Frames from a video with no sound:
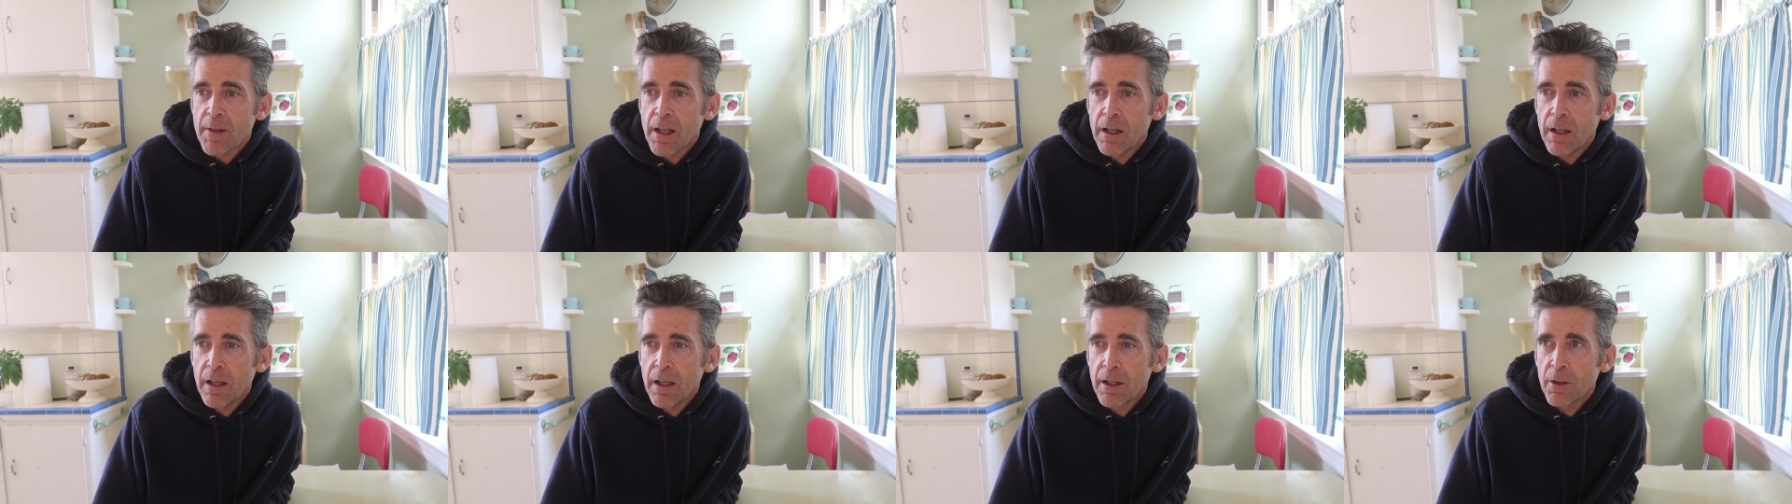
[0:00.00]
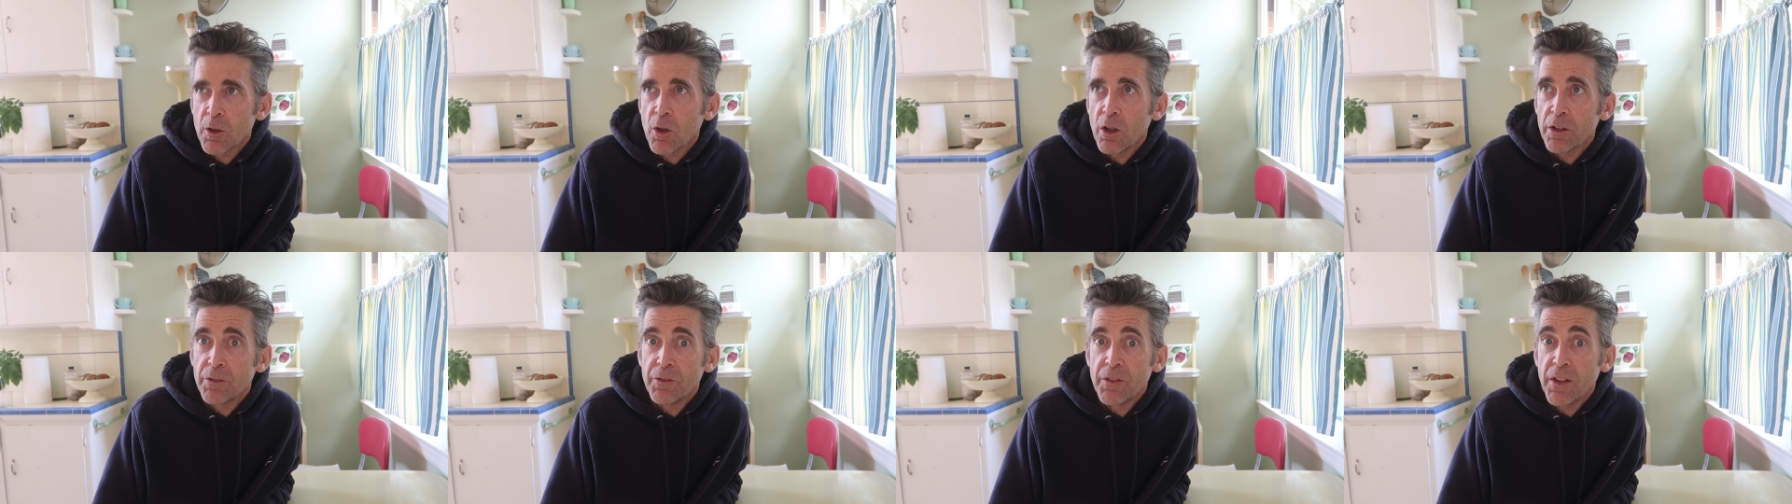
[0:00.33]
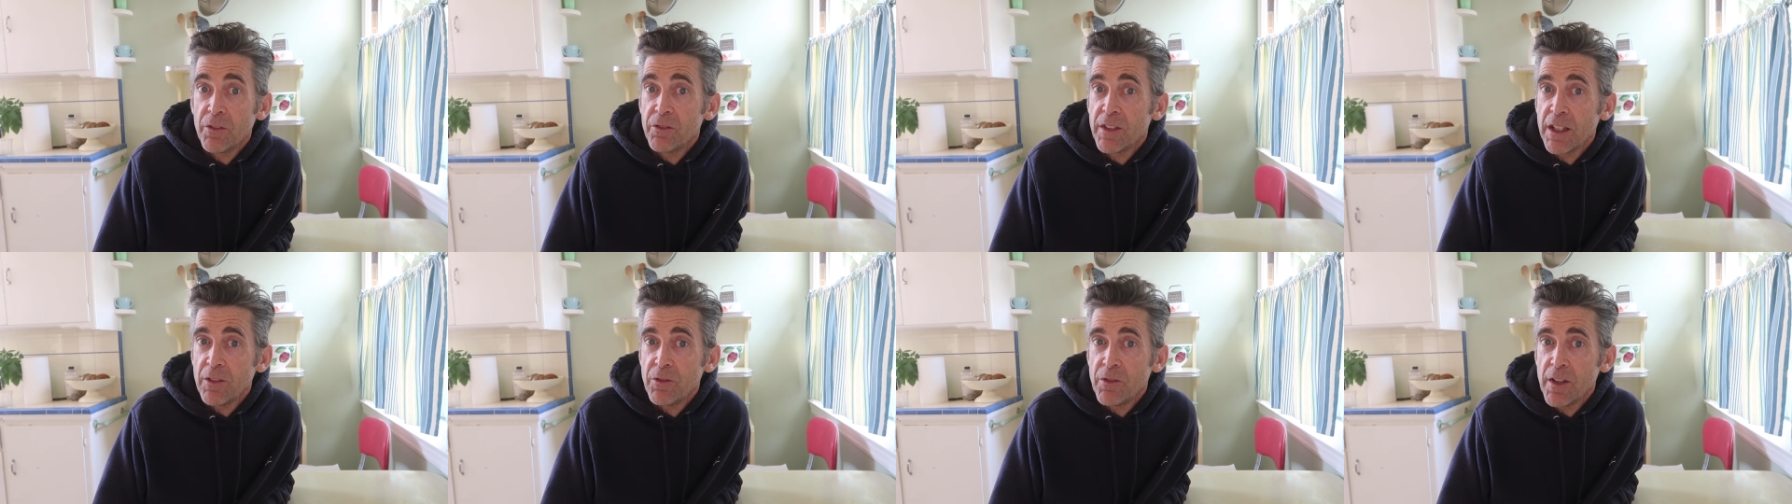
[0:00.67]
uh, called
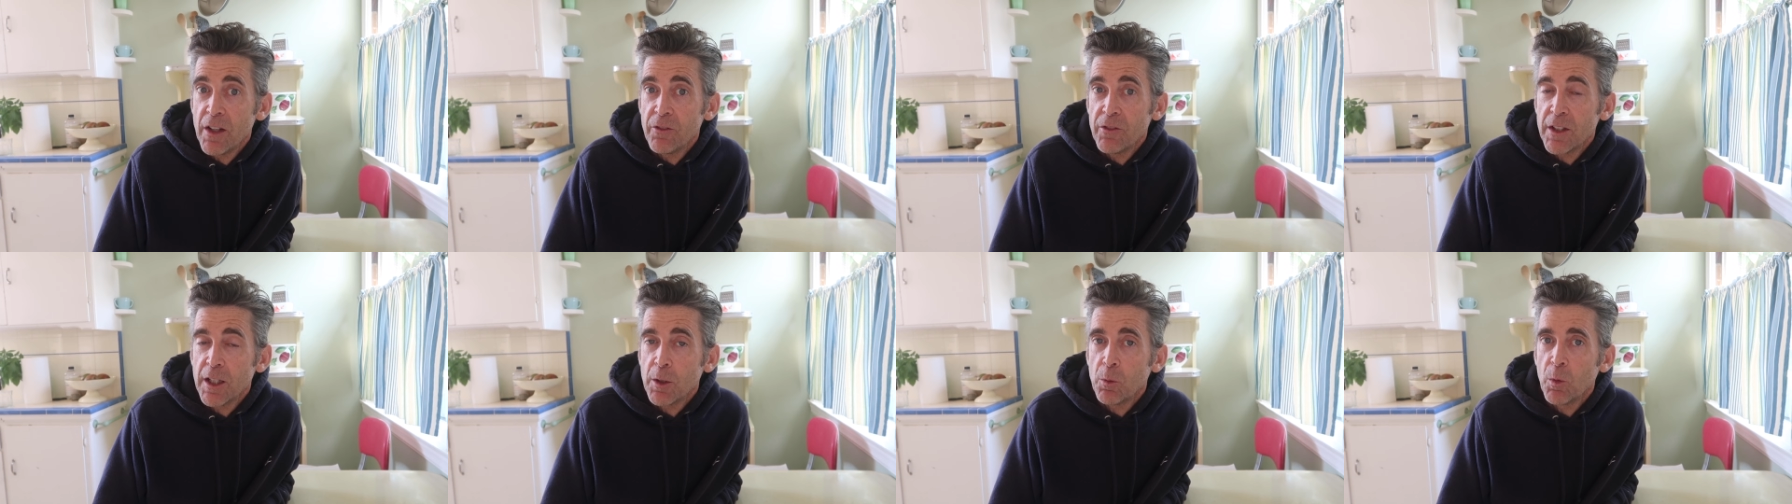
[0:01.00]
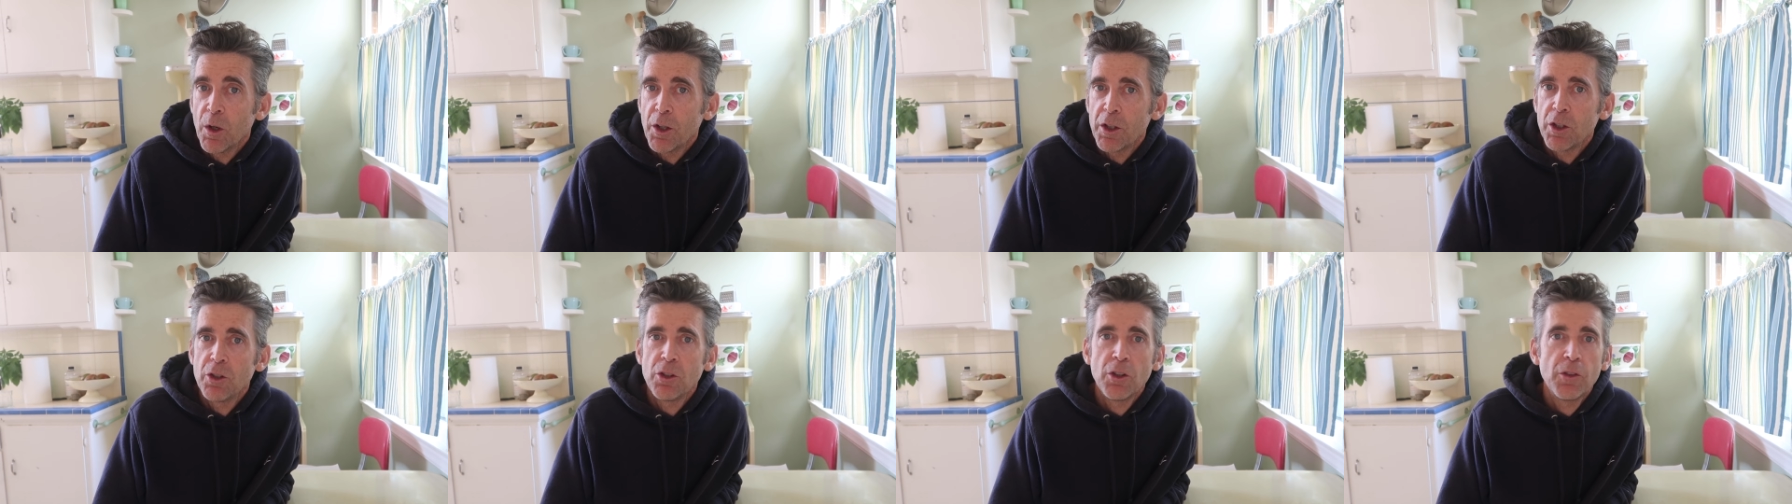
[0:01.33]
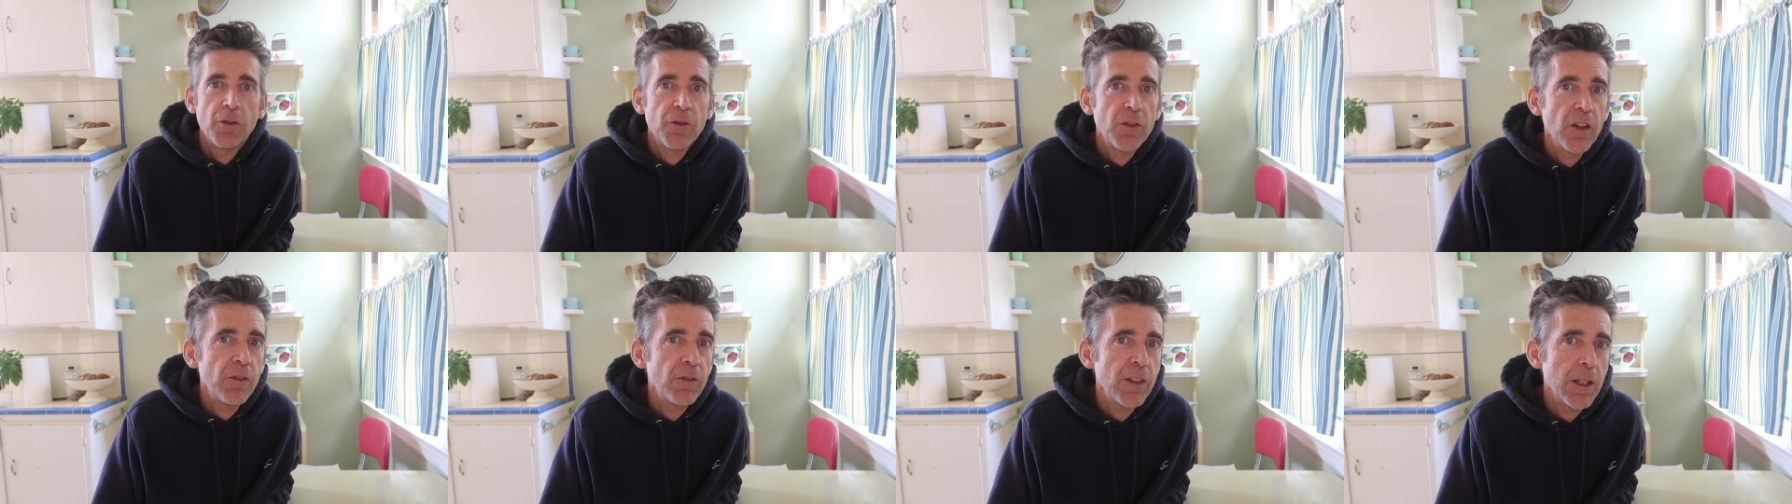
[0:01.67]
50-50, where you do
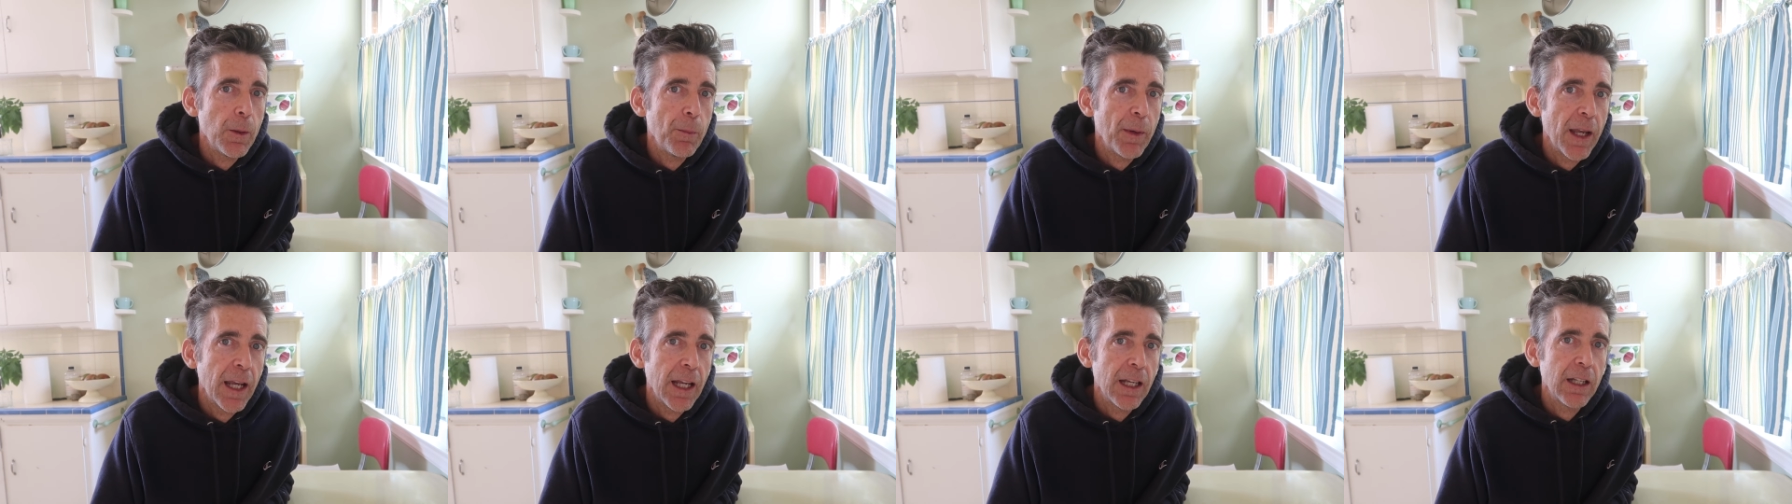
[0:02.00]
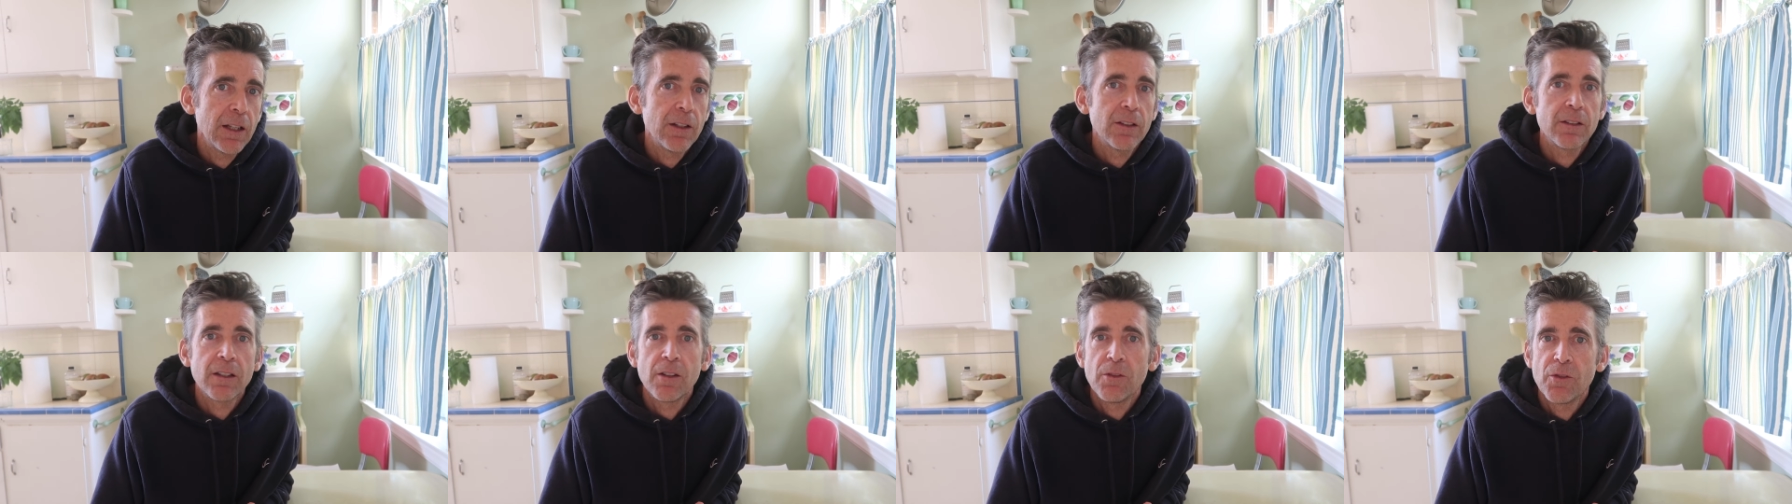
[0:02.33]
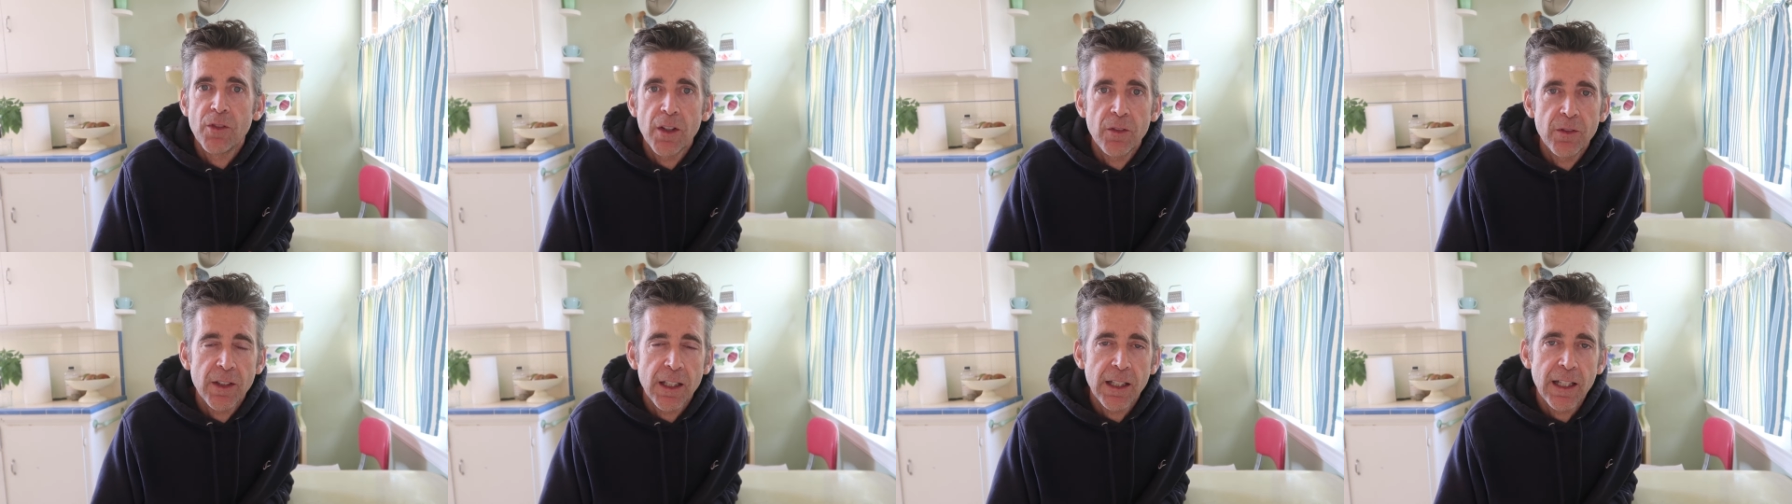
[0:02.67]
50 paintings in
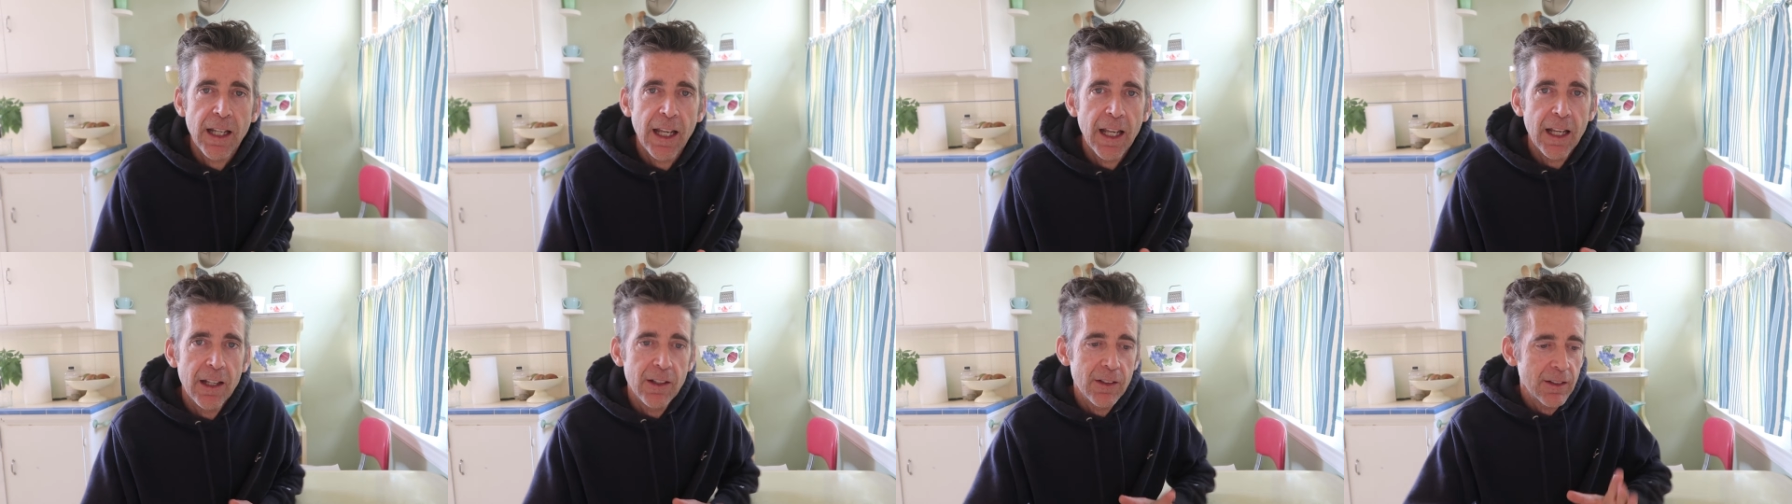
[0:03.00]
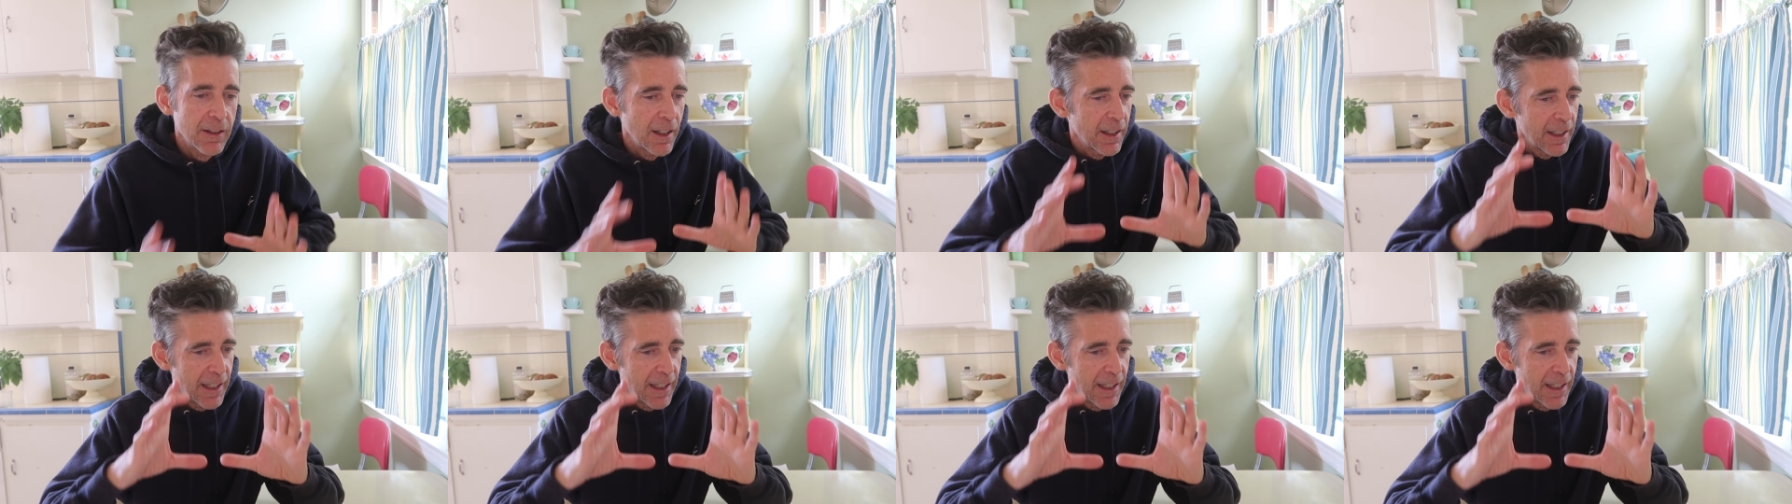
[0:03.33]
50 days.